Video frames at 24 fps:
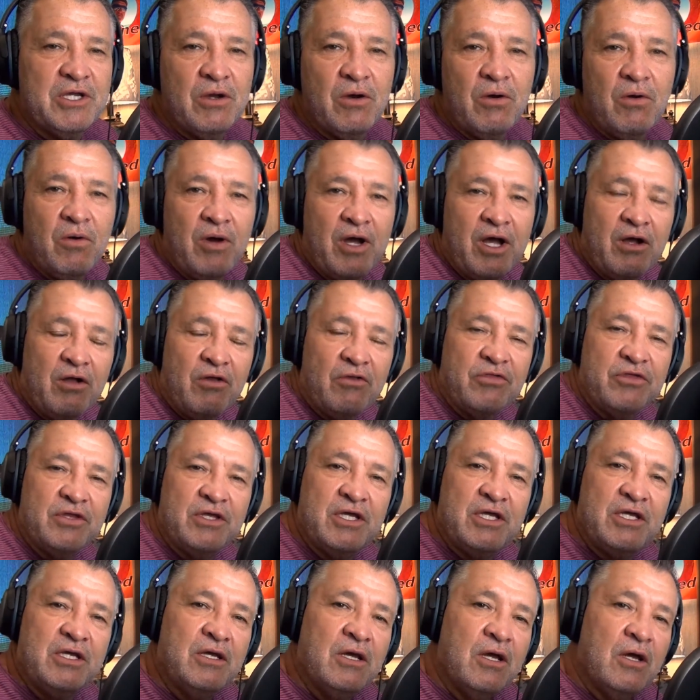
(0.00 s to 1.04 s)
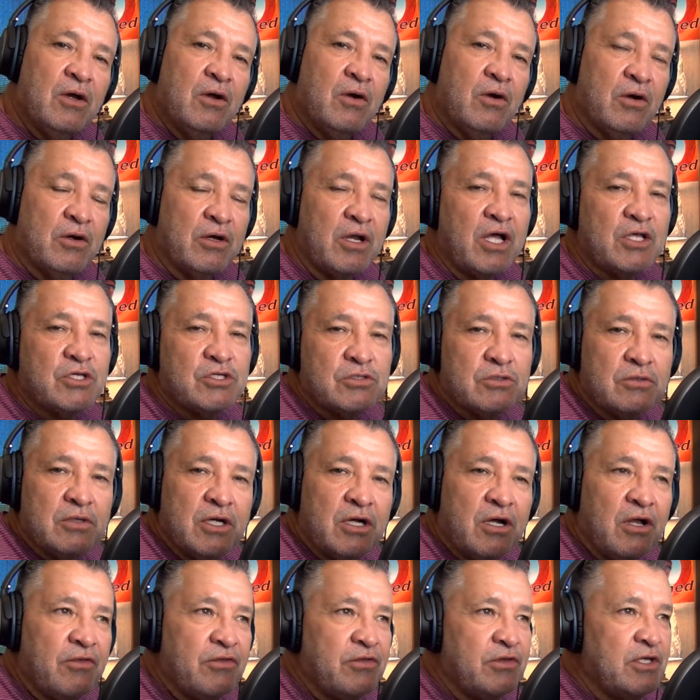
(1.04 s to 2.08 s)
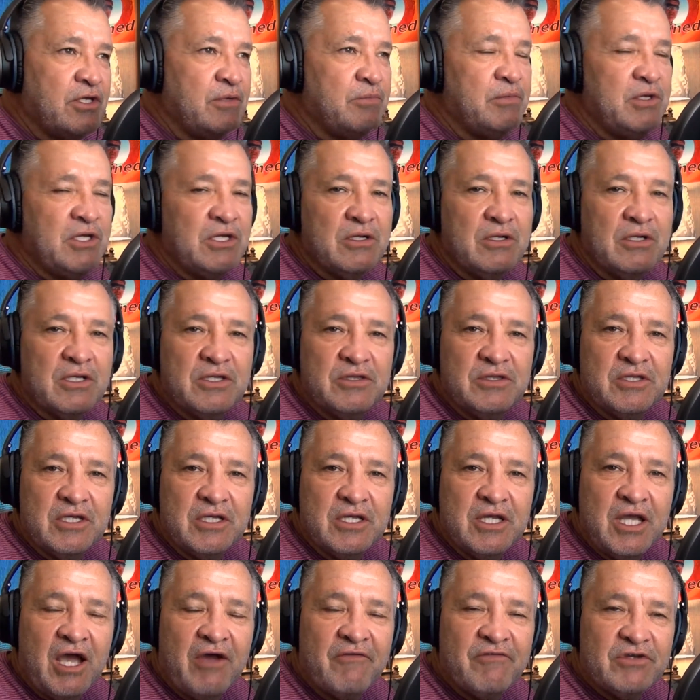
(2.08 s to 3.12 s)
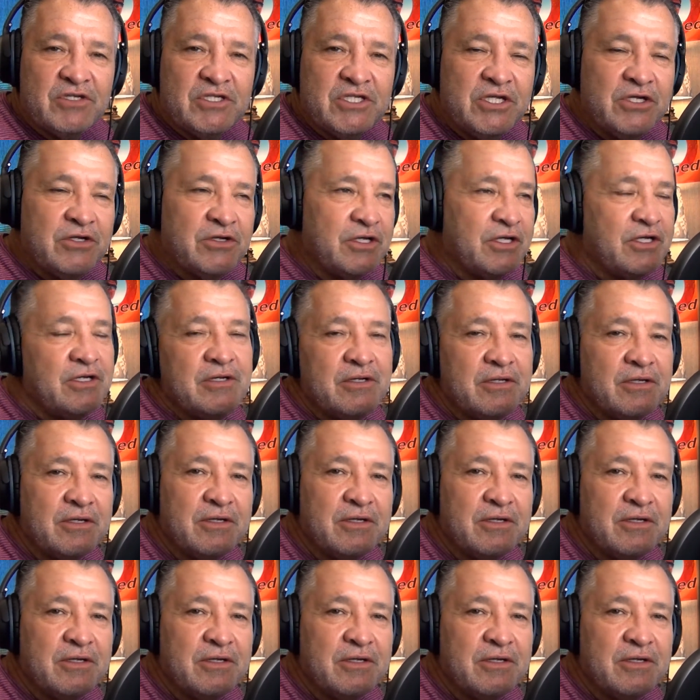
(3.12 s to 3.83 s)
old healthy or not so healthy meal at the cafeteria.